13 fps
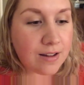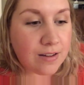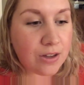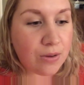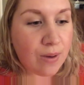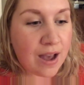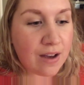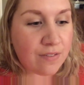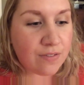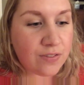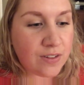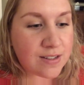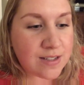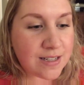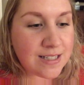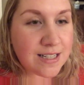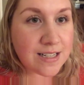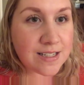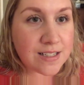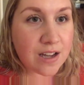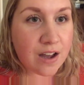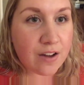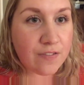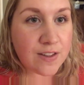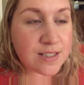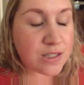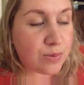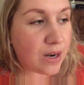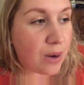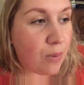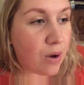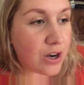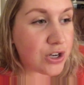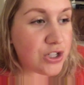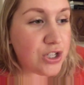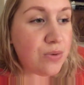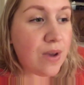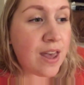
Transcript: you have these ideas of this is what I want to do.